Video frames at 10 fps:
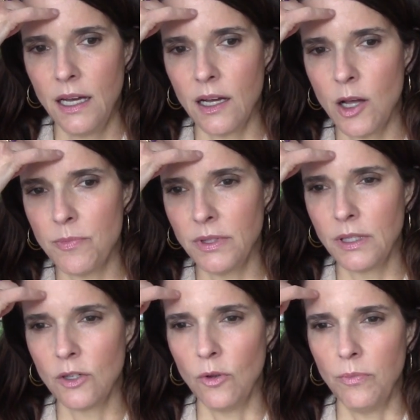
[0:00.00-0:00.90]
a couple
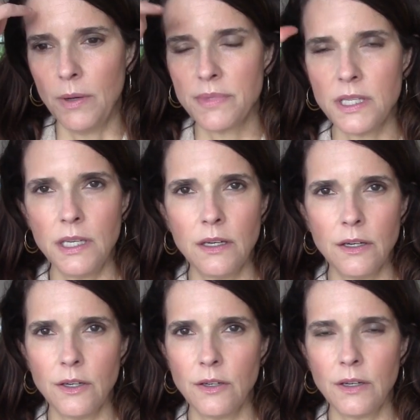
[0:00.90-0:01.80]
little bumps
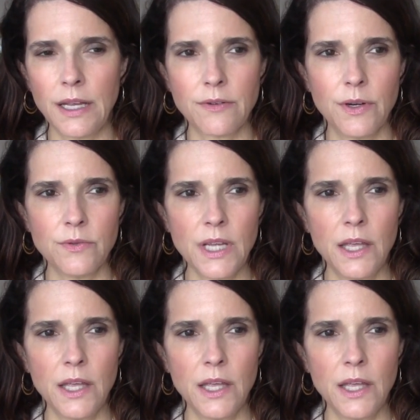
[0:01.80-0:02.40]
here, I don't know,